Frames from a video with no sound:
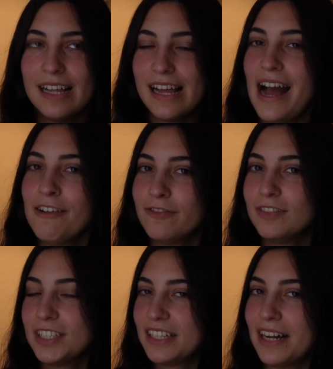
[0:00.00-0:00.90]
have
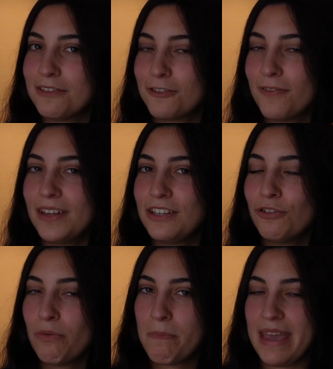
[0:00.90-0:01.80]
stuff that
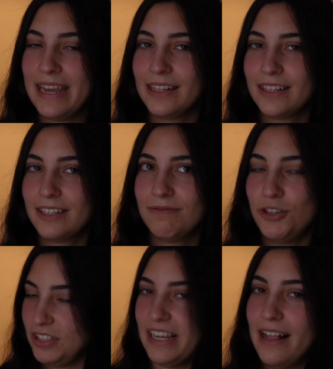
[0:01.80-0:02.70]
you made
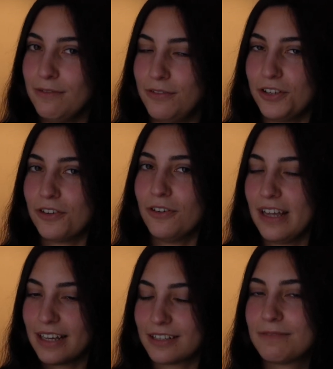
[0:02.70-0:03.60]
yourself, you know,
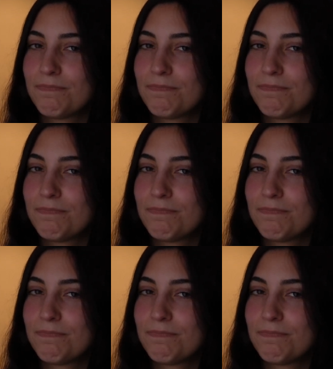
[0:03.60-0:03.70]
like